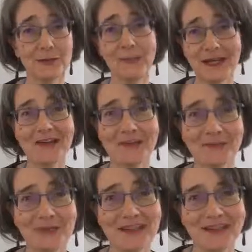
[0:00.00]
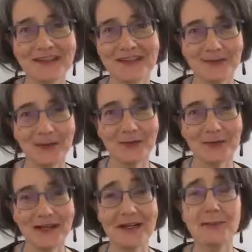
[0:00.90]
I mean, I don't believe this, by the
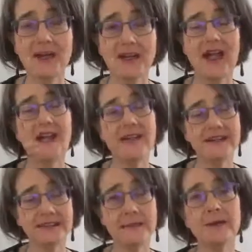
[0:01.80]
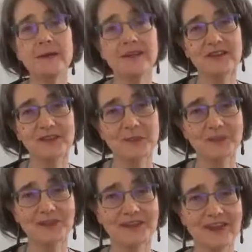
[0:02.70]
way, but these may be the
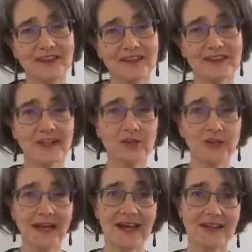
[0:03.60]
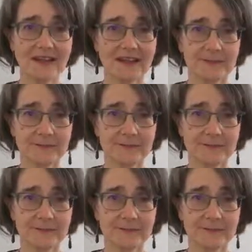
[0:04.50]
thoughts that you're having.